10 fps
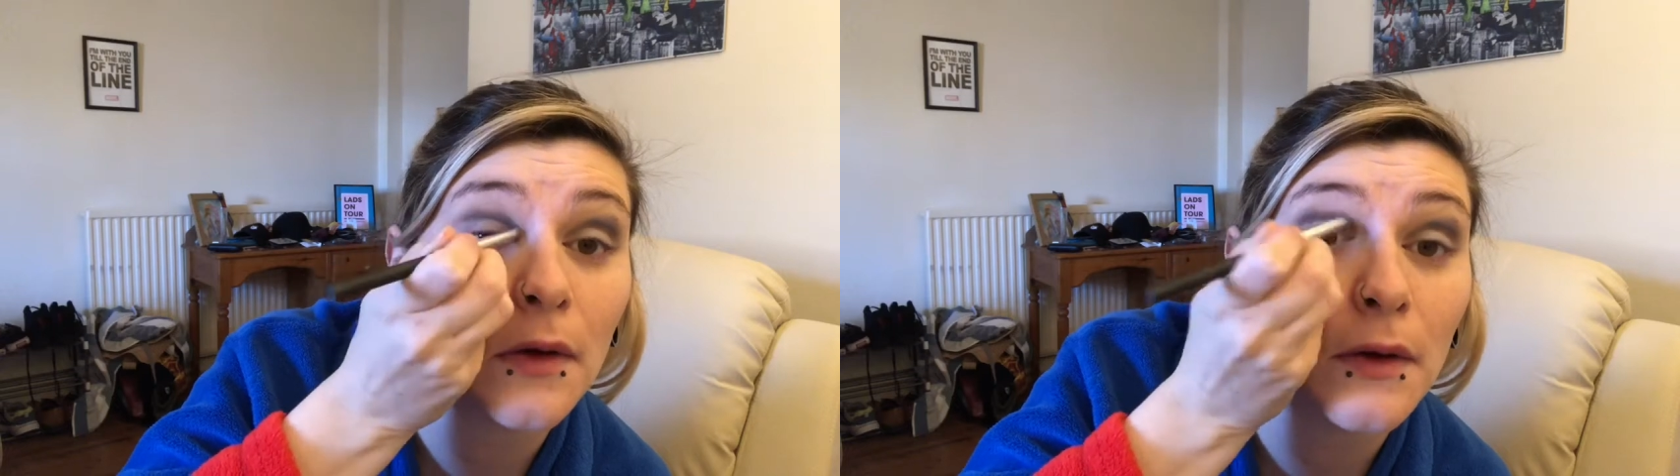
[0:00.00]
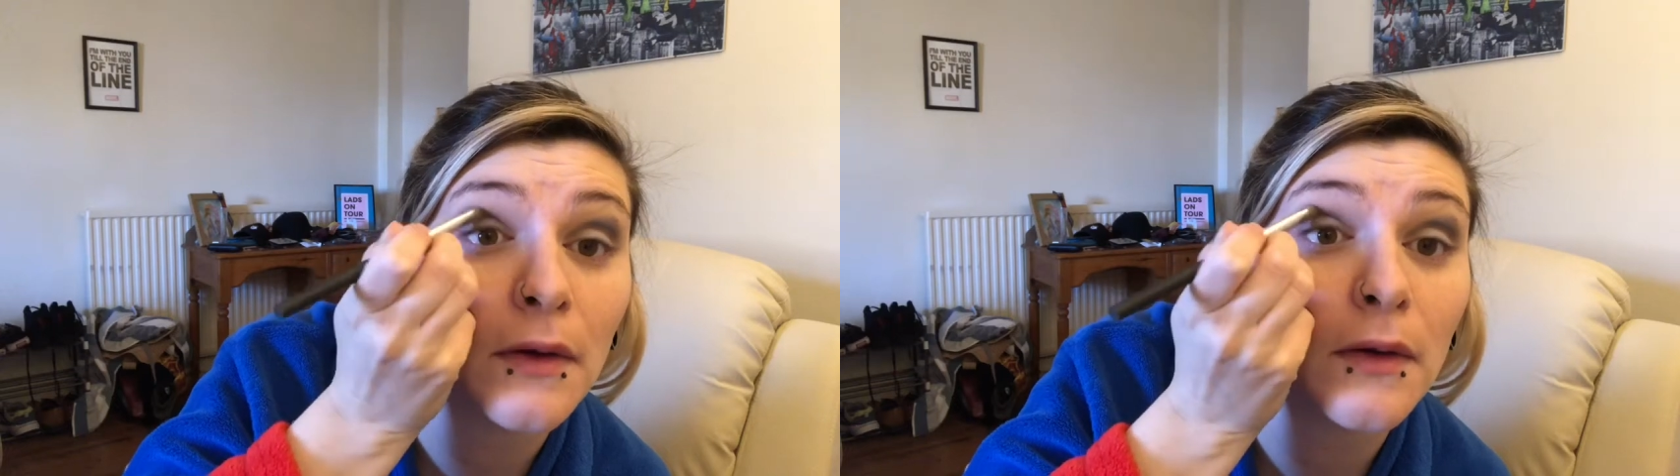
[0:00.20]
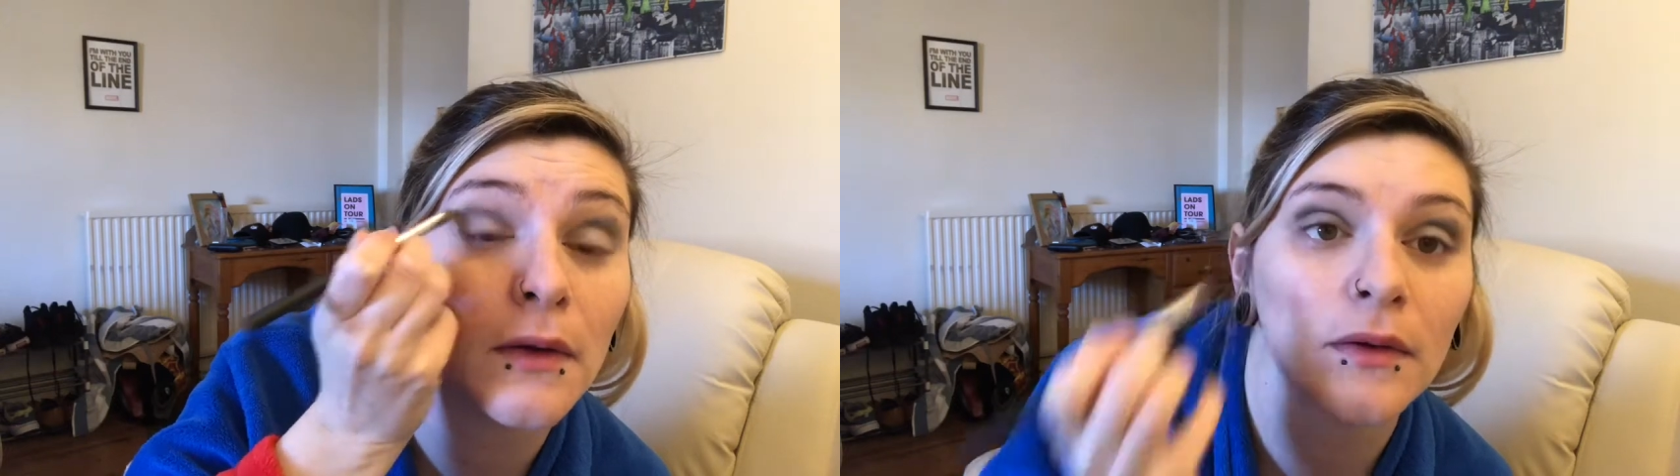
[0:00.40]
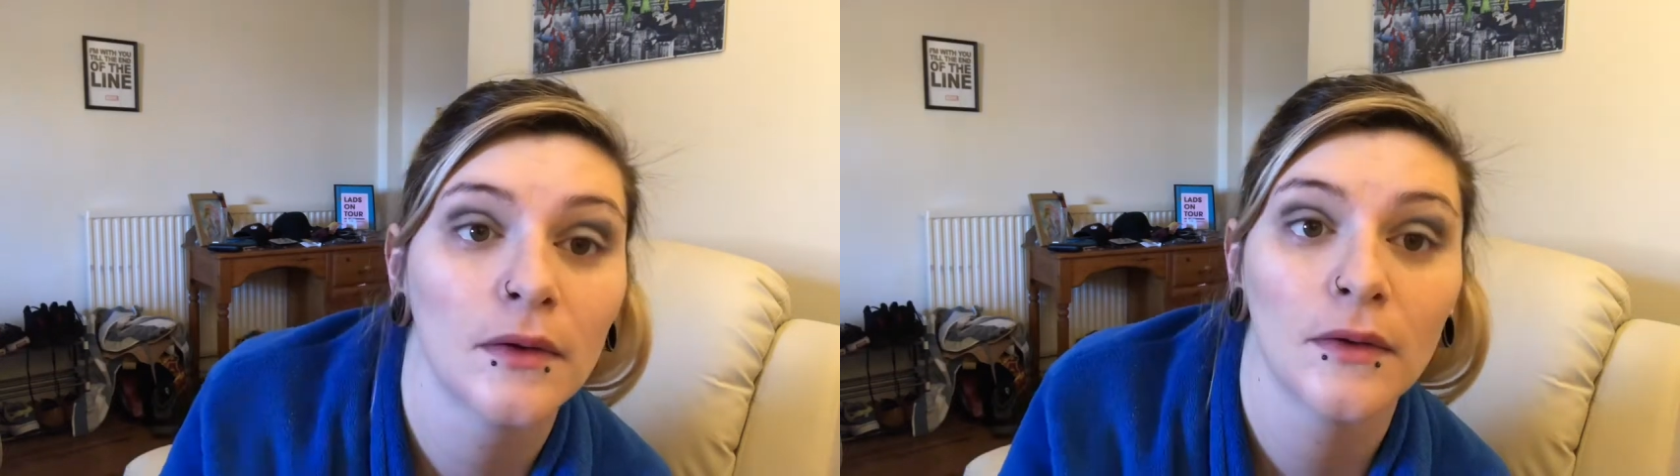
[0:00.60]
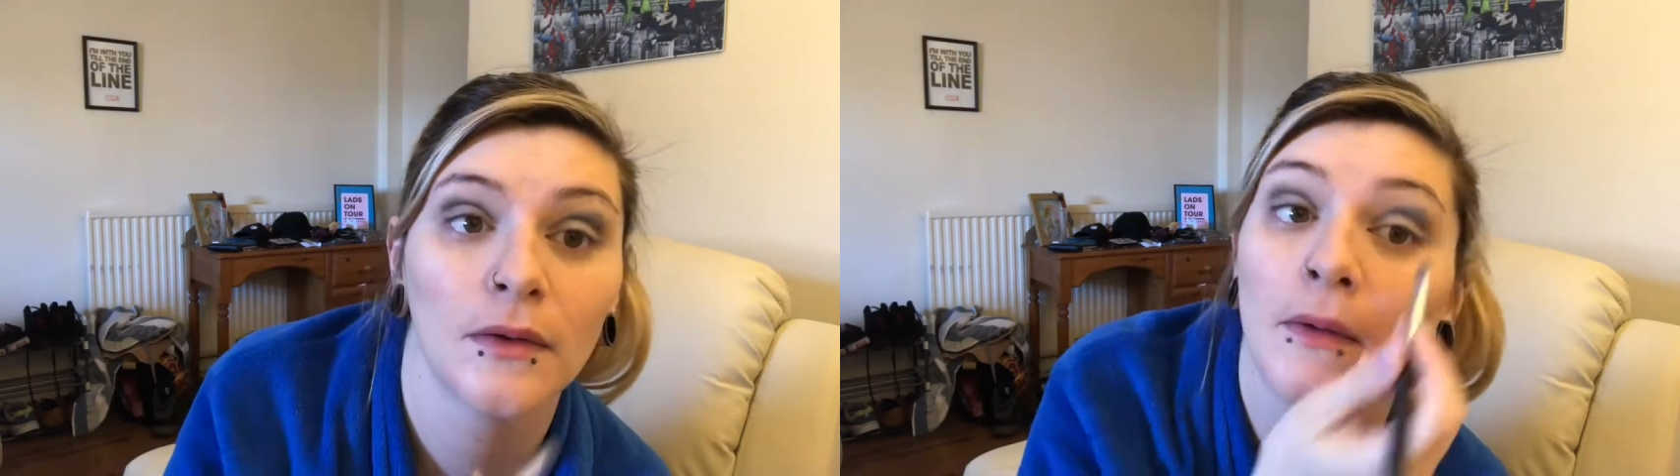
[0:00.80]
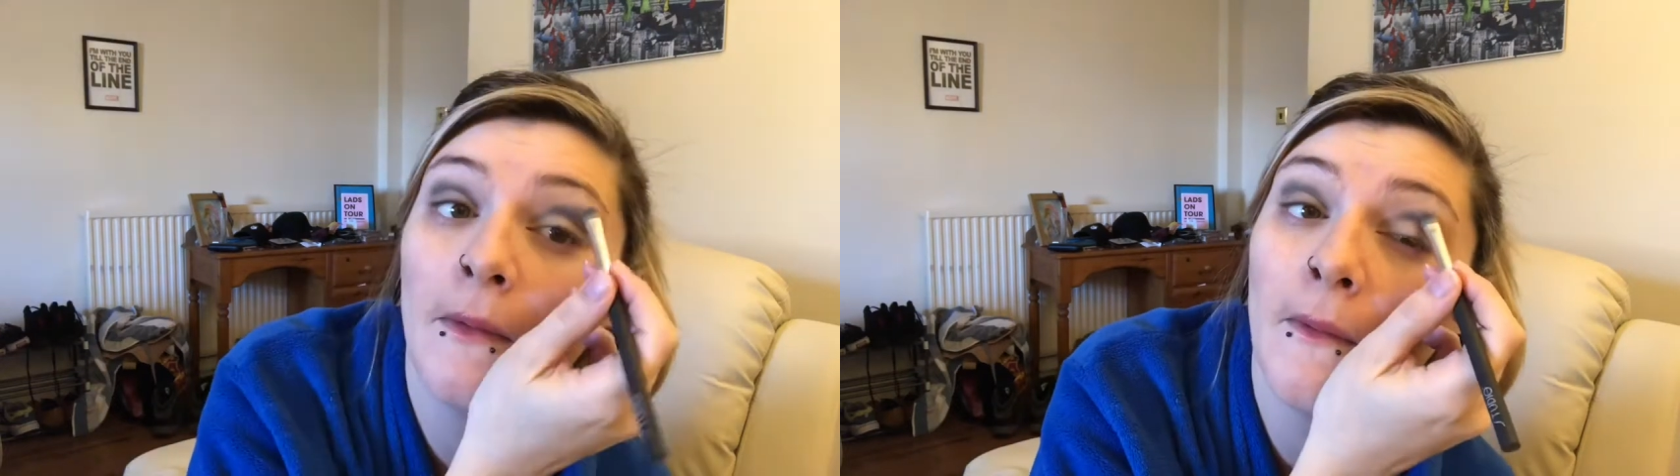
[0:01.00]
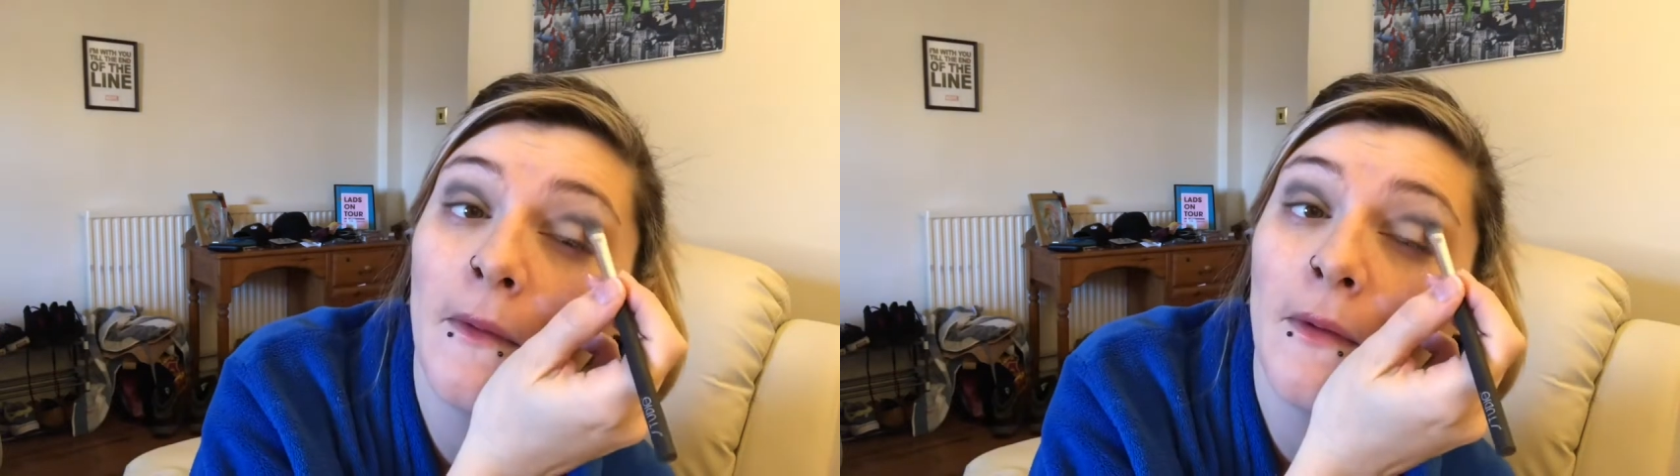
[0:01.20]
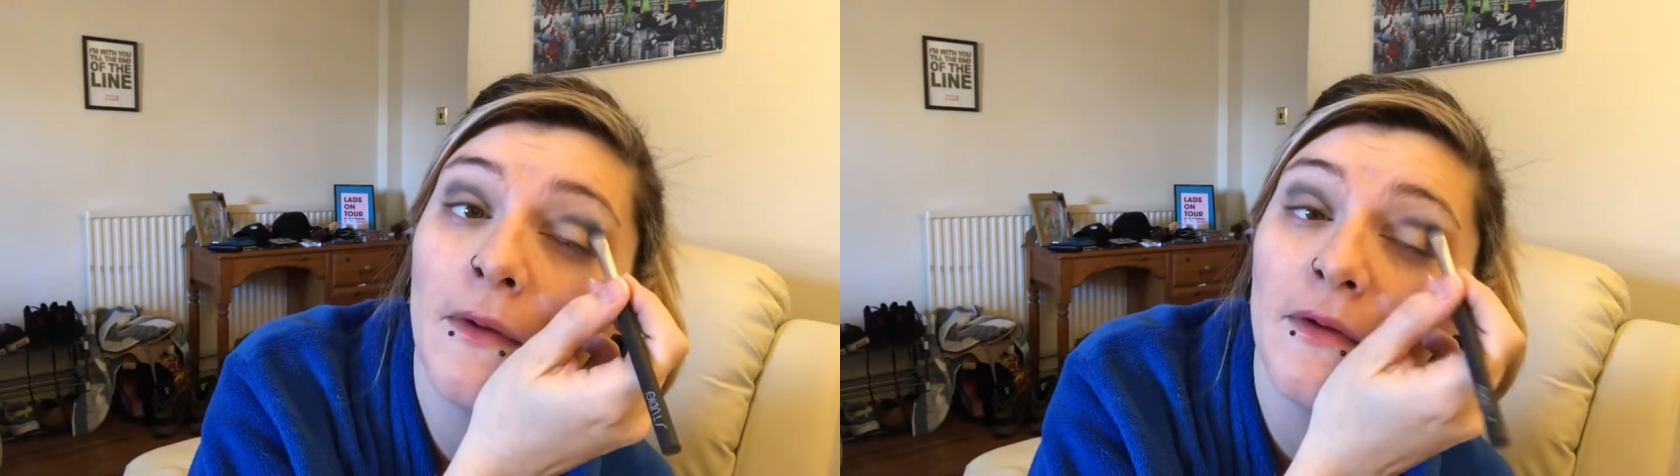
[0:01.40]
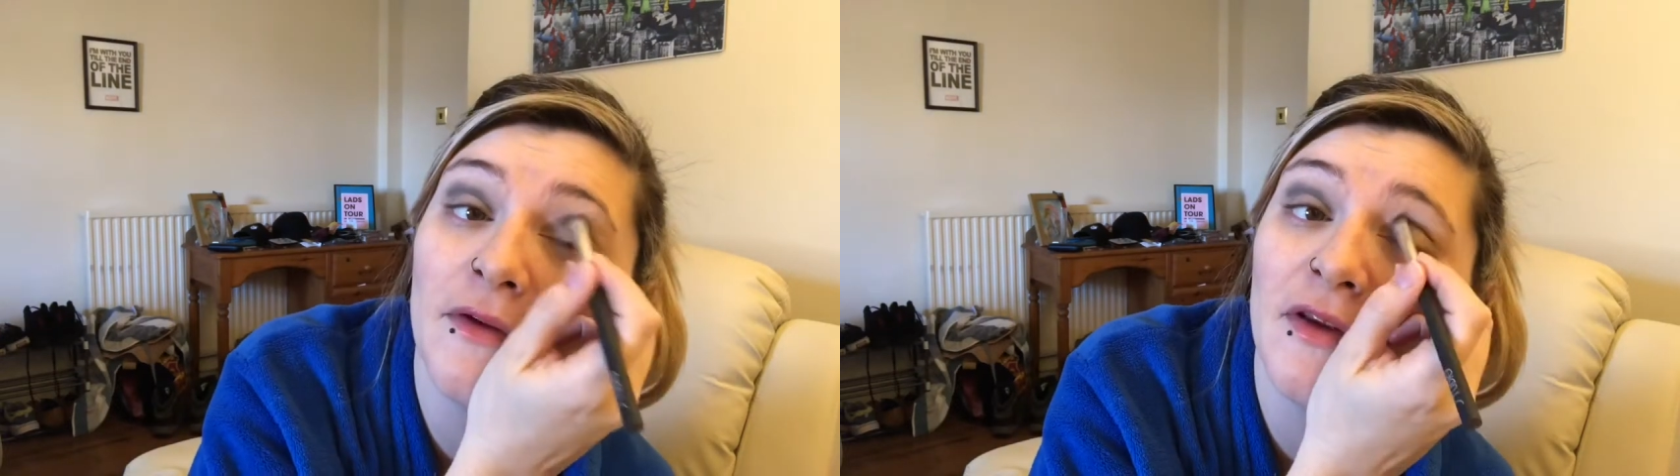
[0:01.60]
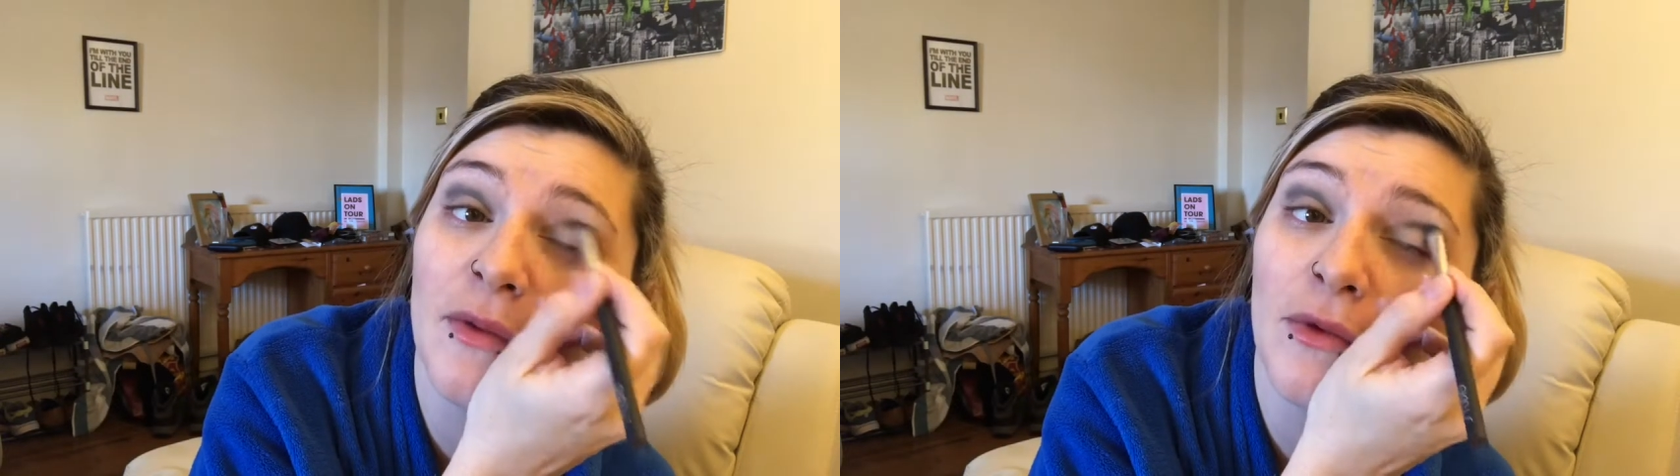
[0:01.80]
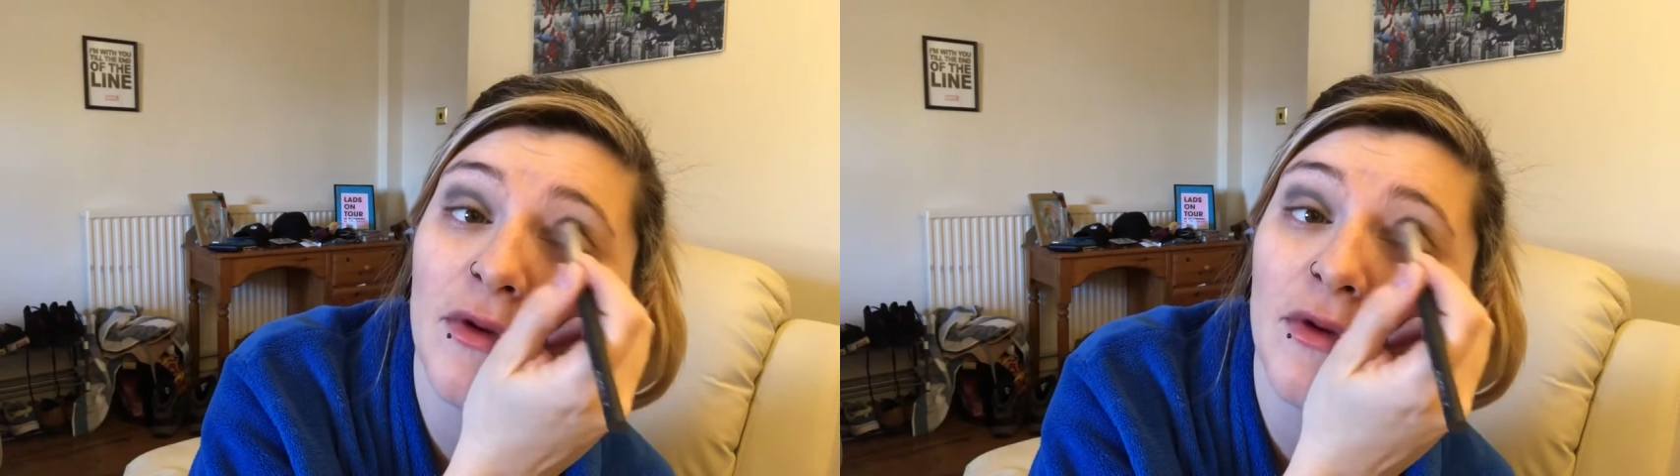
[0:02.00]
So you can see one